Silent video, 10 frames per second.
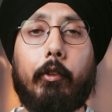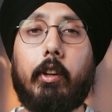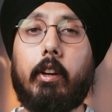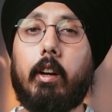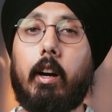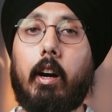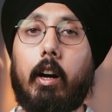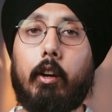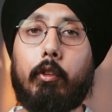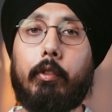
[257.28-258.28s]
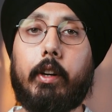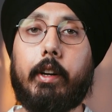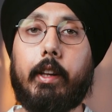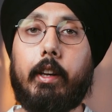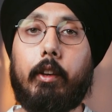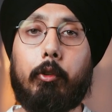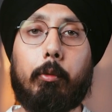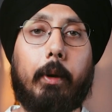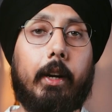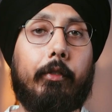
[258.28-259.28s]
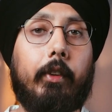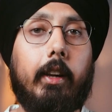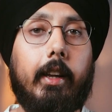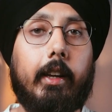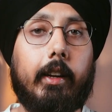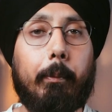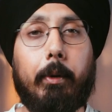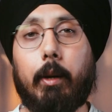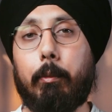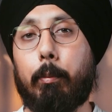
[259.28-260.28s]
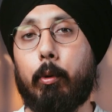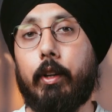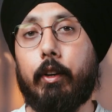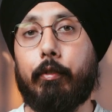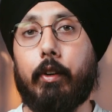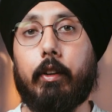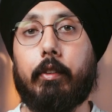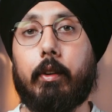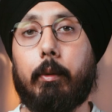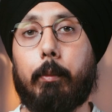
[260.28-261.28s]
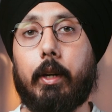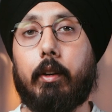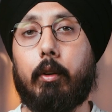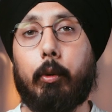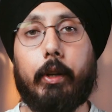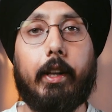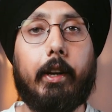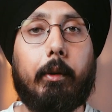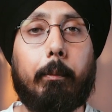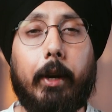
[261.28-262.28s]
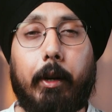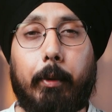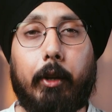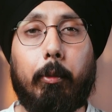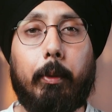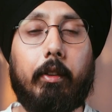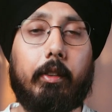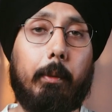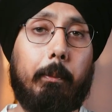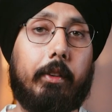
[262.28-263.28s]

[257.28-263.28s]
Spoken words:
After hours of editing, you might feel like wrapping up the project fast, but doing that might make you miss some